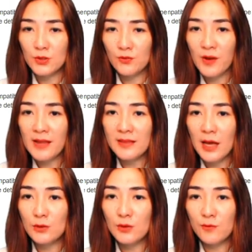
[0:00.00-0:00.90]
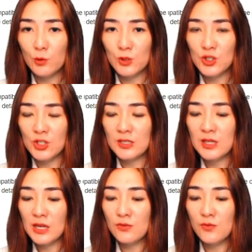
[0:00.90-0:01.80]
to find out if your machine
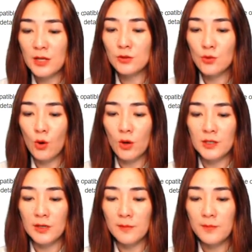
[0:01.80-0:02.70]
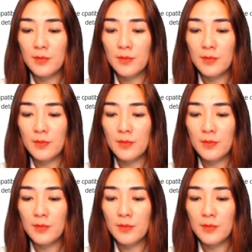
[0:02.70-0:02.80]
can run Docker.